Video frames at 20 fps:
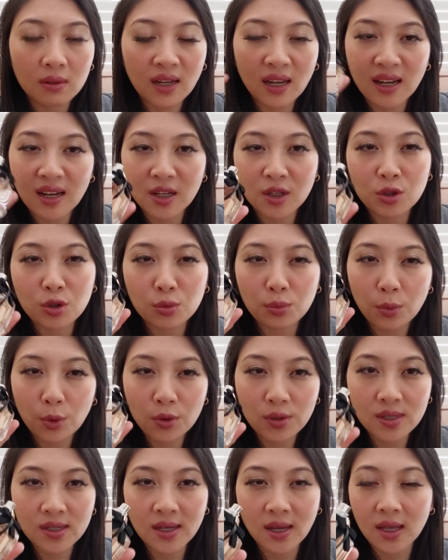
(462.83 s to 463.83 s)
getting to
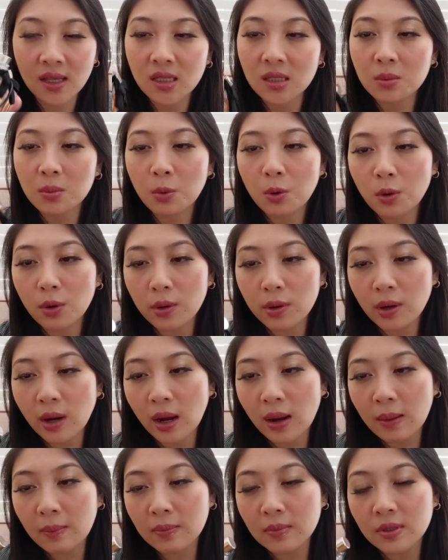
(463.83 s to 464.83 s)
more scents more,
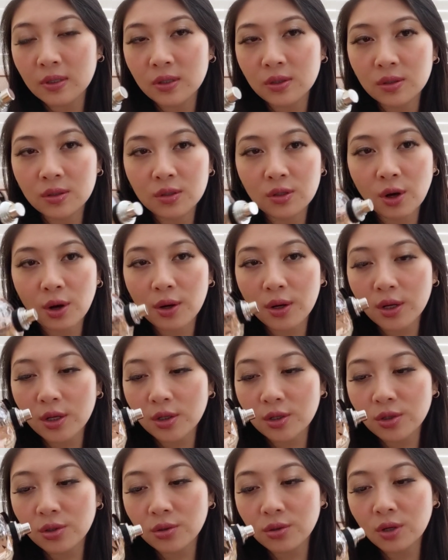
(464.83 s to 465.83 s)
I'm
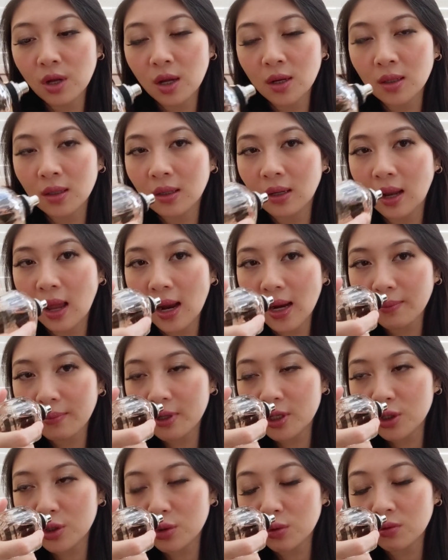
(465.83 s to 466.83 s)
starting to not like
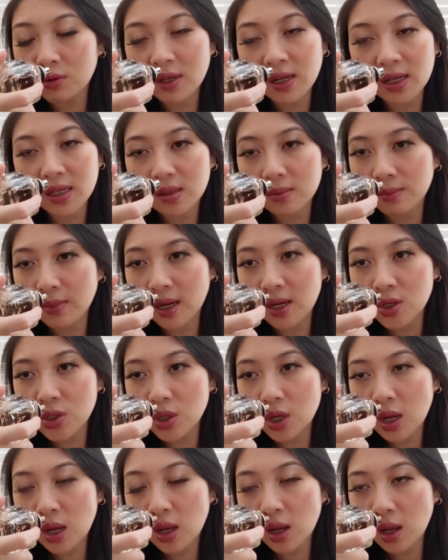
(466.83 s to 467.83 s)
patchouli as
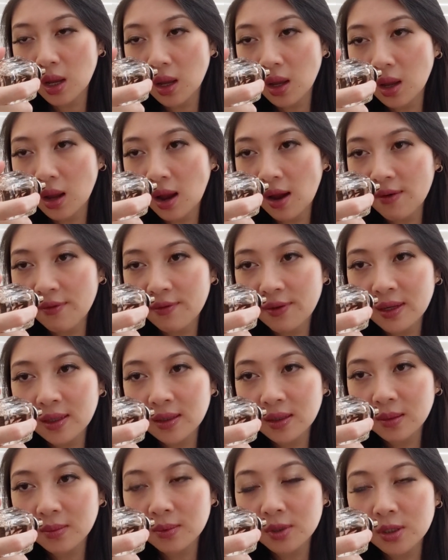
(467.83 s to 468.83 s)
much. I
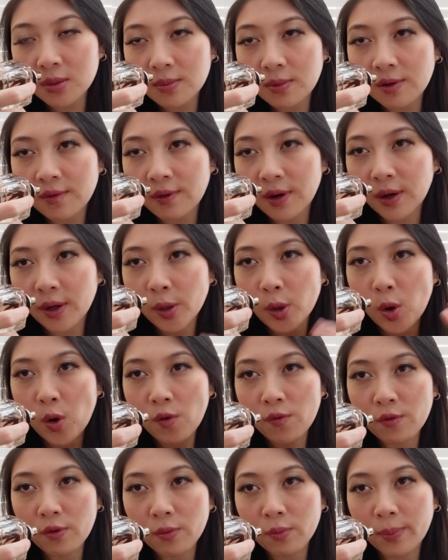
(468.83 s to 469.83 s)
find them to be very
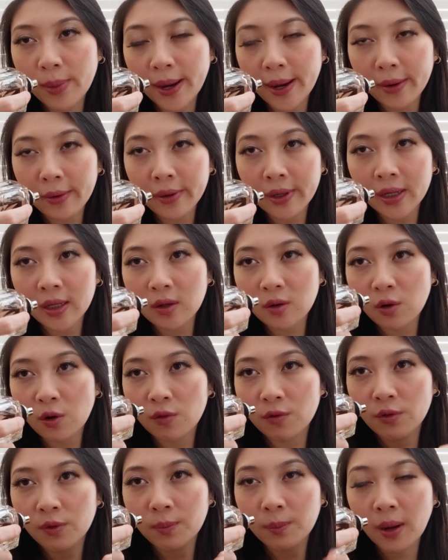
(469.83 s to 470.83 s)
overbearing,
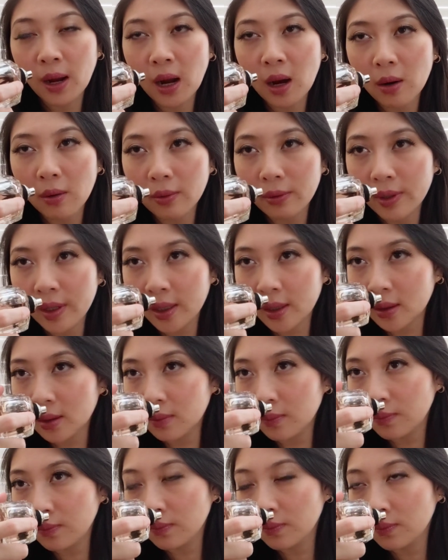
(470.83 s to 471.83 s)

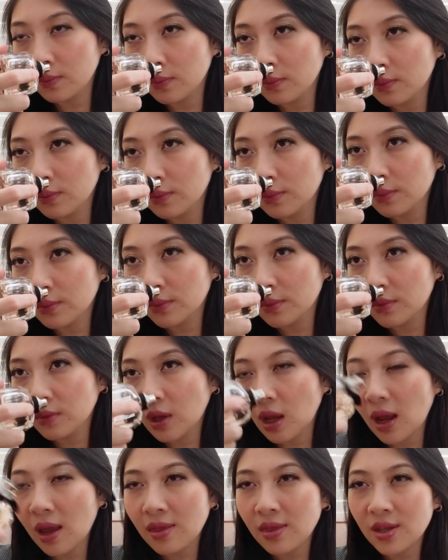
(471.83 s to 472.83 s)
overpowering,
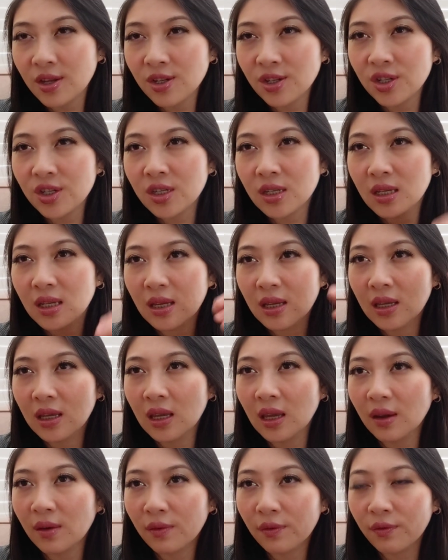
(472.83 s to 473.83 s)
and they just
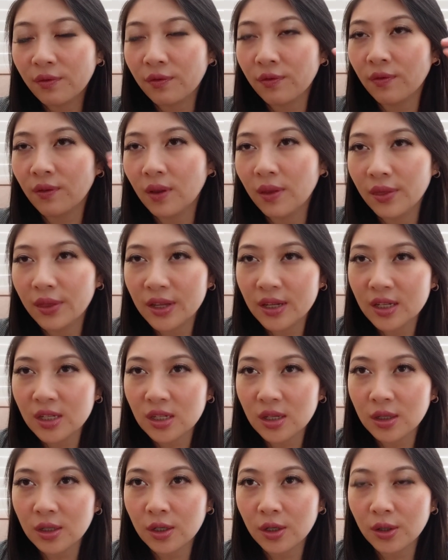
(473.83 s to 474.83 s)
give
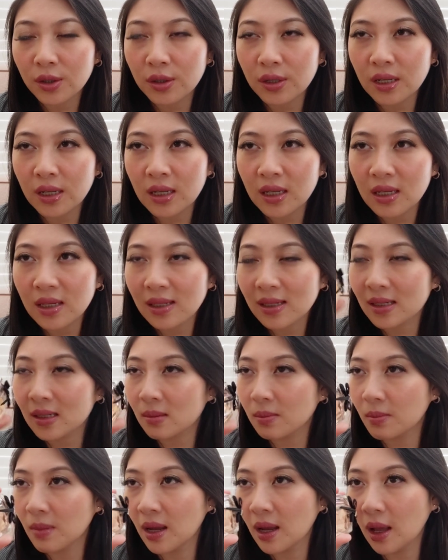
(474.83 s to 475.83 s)
this dirty
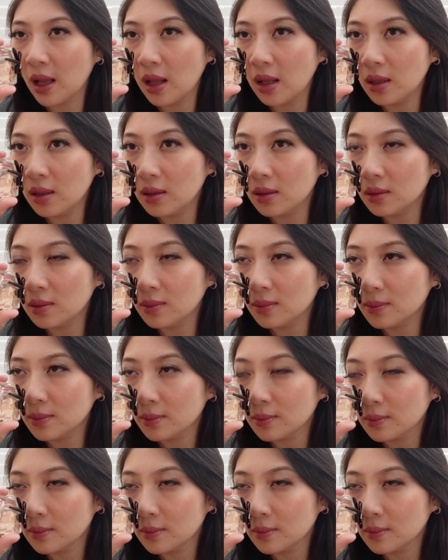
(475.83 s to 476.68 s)
smell